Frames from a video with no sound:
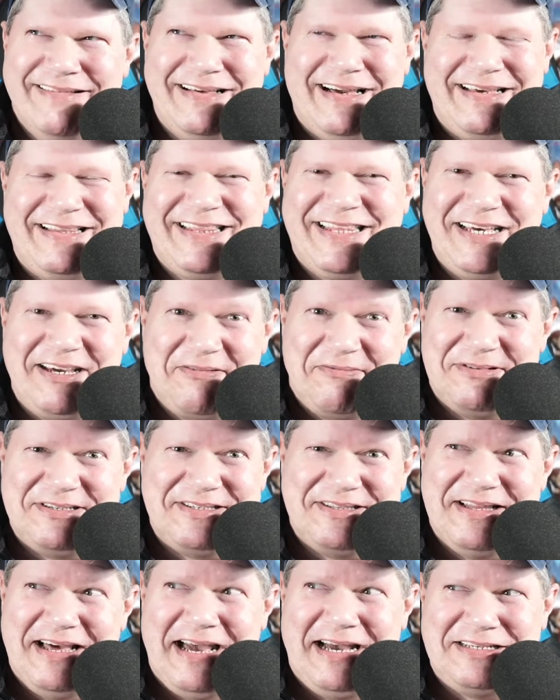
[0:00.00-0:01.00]
I think it
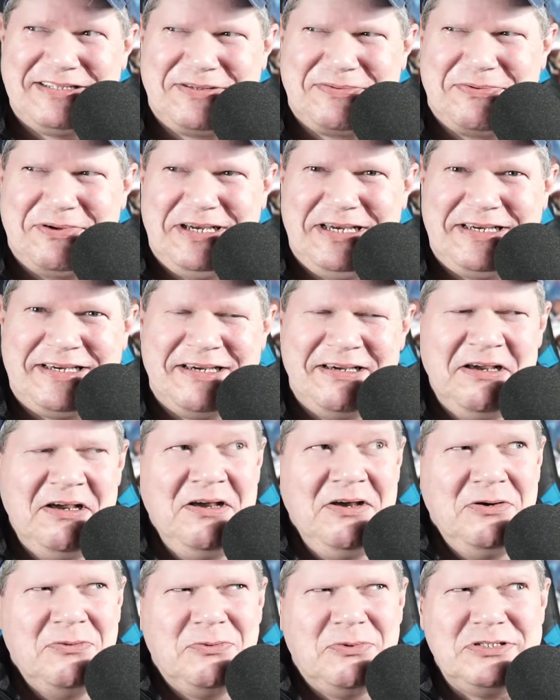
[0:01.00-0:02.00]
was last week.
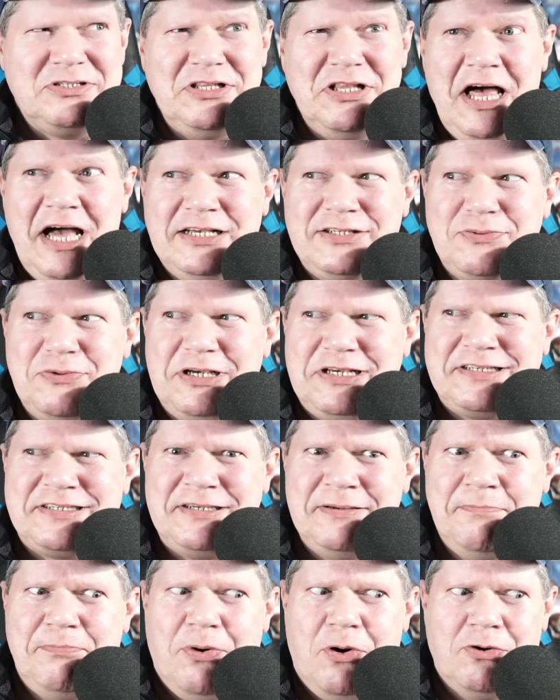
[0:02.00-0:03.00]
Was last week
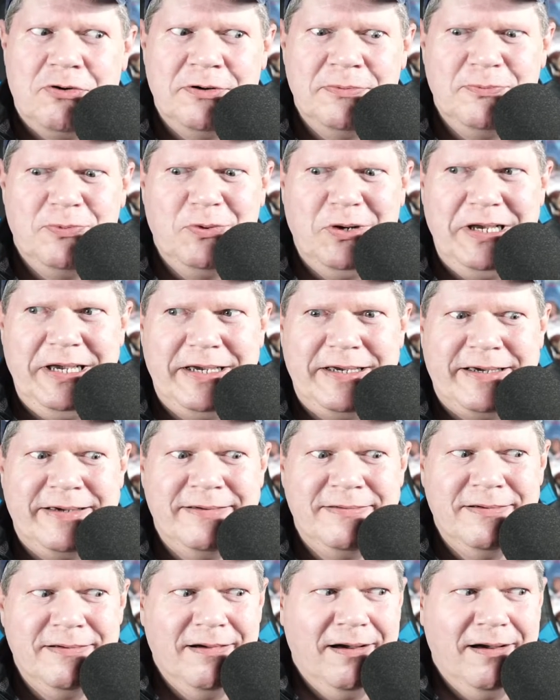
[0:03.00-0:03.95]
Symbaroum week?